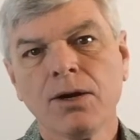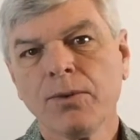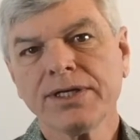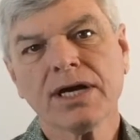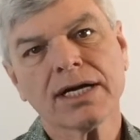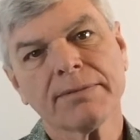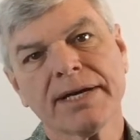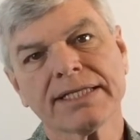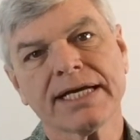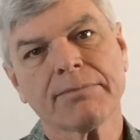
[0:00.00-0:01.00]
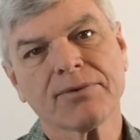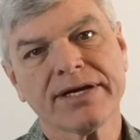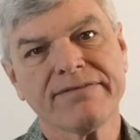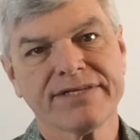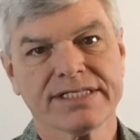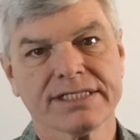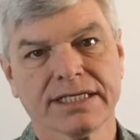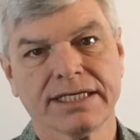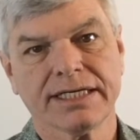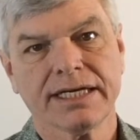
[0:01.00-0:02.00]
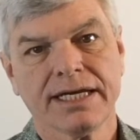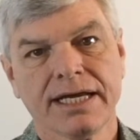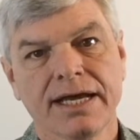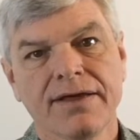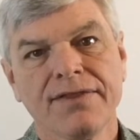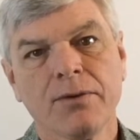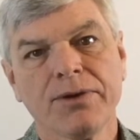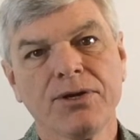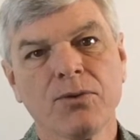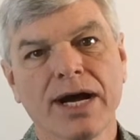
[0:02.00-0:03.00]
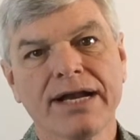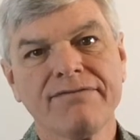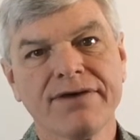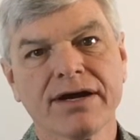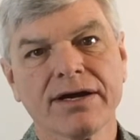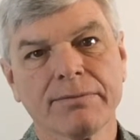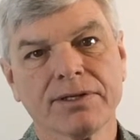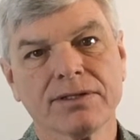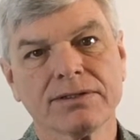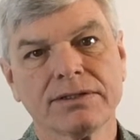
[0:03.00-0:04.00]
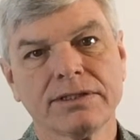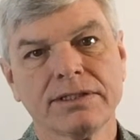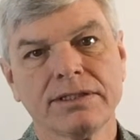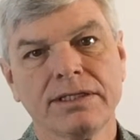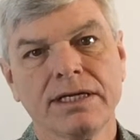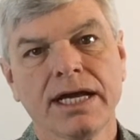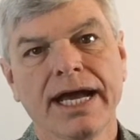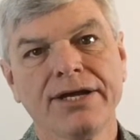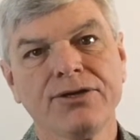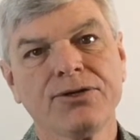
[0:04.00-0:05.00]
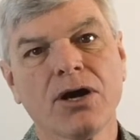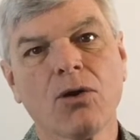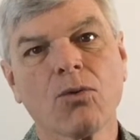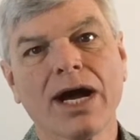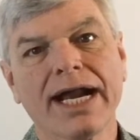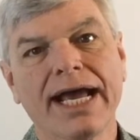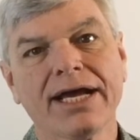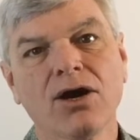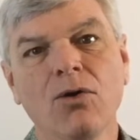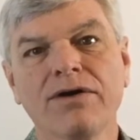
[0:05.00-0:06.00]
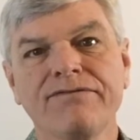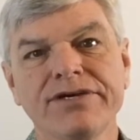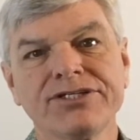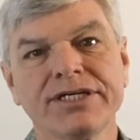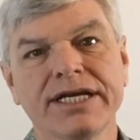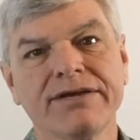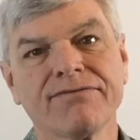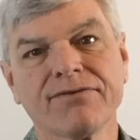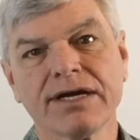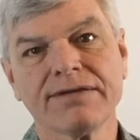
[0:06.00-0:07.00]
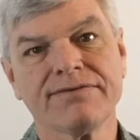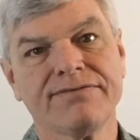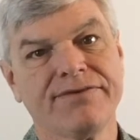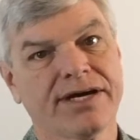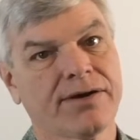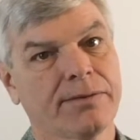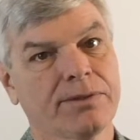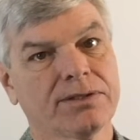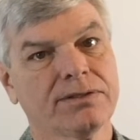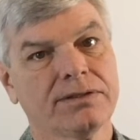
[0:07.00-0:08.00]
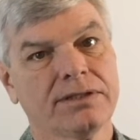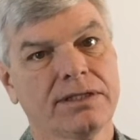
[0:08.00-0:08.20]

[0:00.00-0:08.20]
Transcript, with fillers: We talked about that previously, that when you write a variable, and you don't write a coefficient in front of the variable,